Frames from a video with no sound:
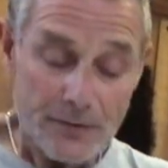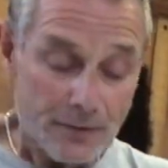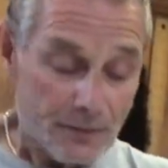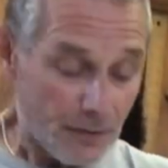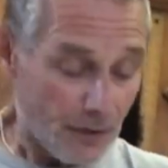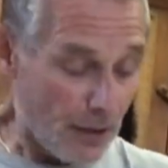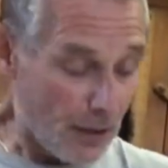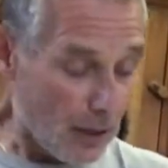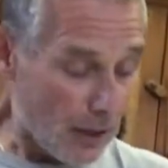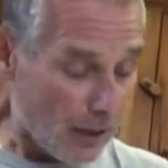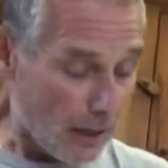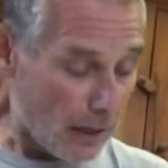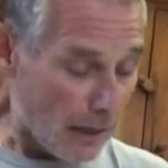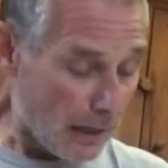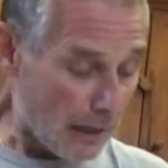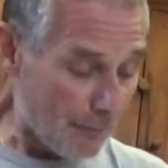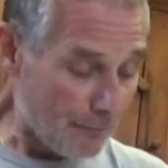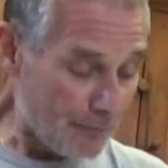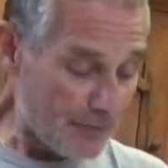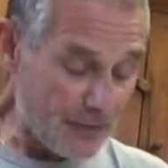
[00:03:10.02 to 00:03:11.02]

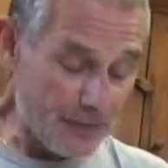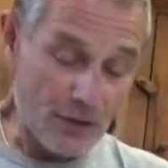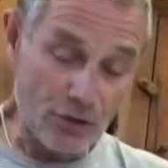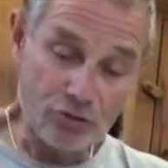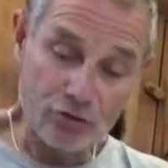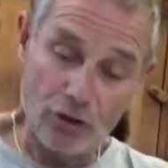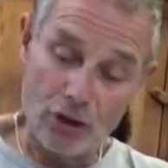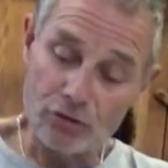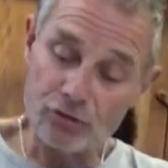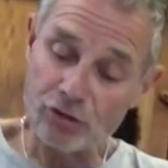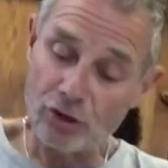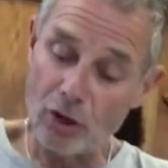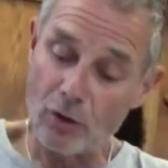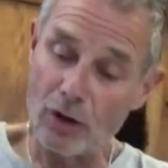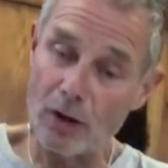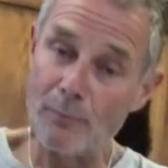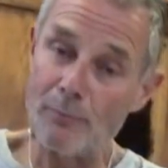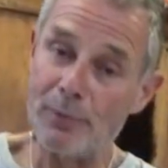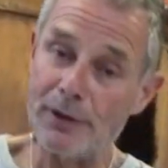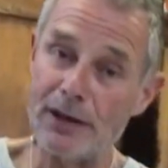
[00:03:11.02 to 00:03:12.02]
There's also
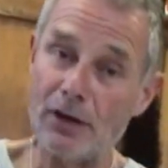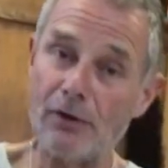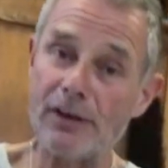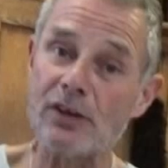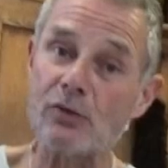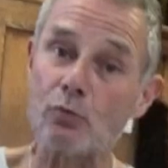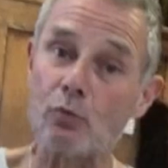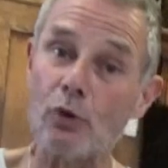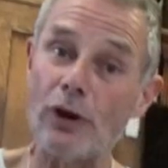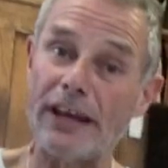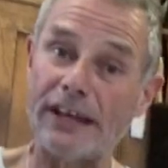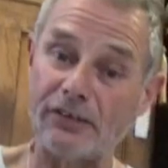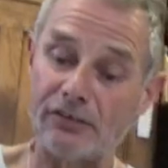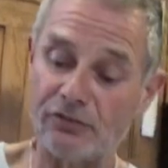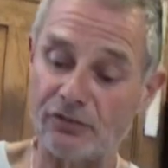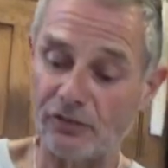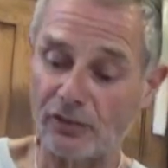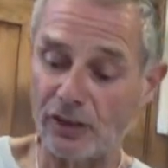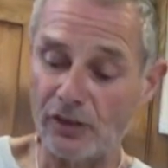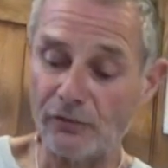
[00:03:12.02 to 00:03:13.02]
a bearing
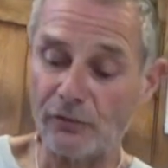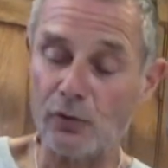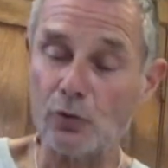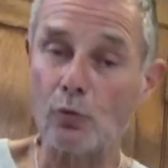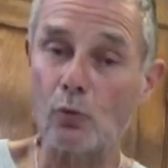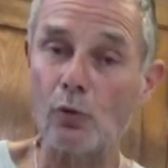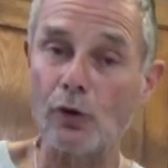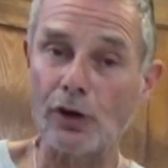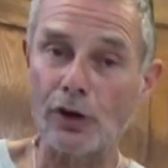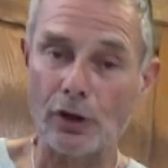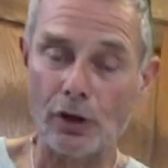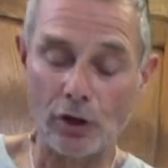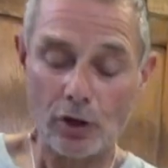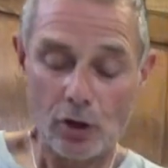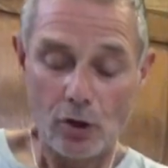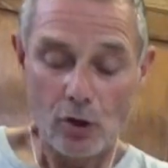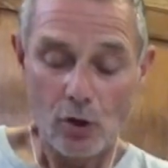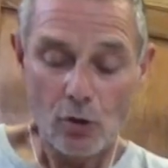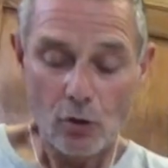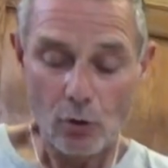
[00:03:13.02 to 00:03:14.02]
race, if you will,
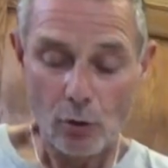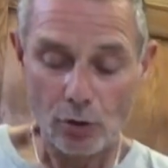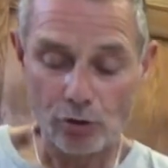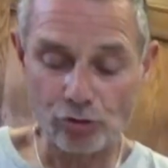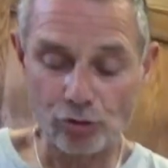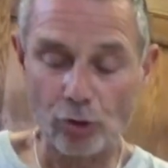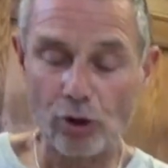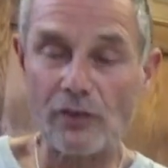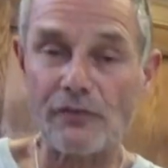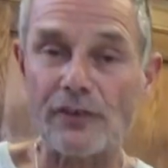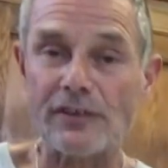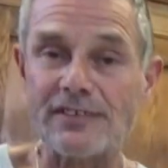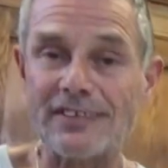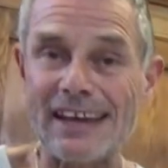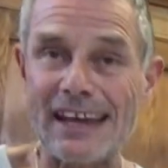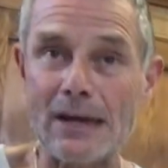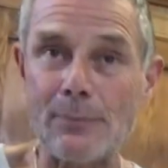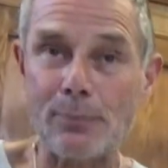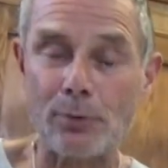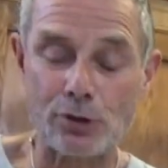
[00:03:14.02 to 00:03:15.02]
or sort of a
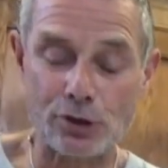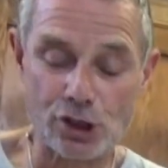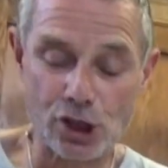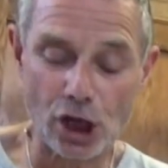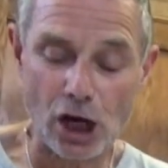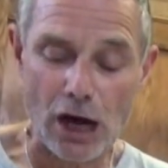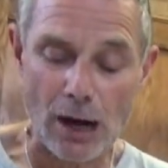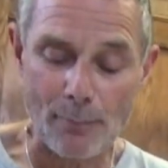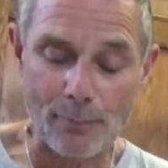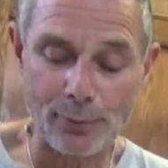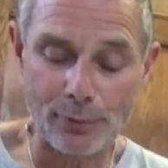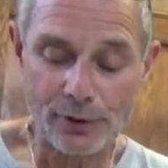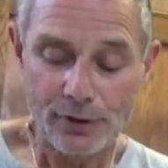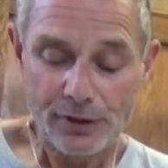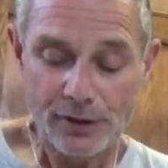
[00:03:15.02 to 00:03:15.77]
tapered cup.